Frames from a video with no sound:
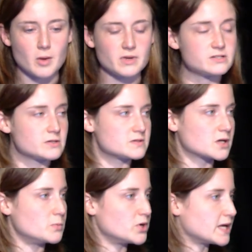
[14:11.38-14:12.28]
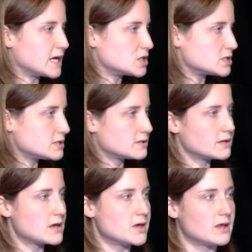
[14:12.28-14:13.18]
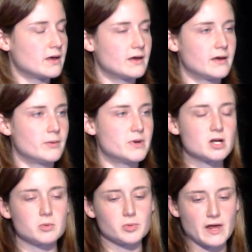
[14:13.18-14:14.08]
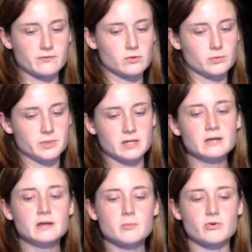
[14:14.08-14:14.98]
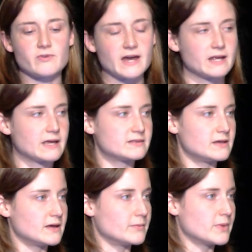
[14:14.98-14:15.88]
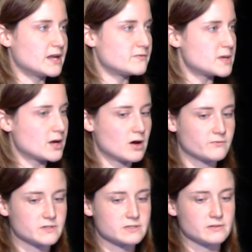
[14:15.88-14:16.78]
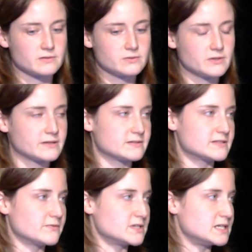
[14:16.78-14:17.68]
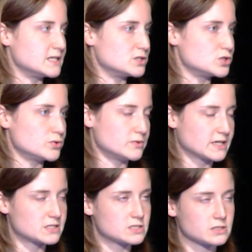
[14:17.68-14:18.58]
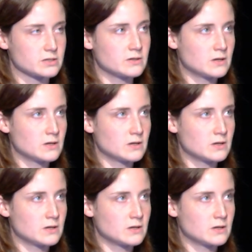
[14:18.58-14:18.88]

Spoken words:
In terms of communication, at a minimum level, we'll be providing at the NFPA conference in 2017 in June next year,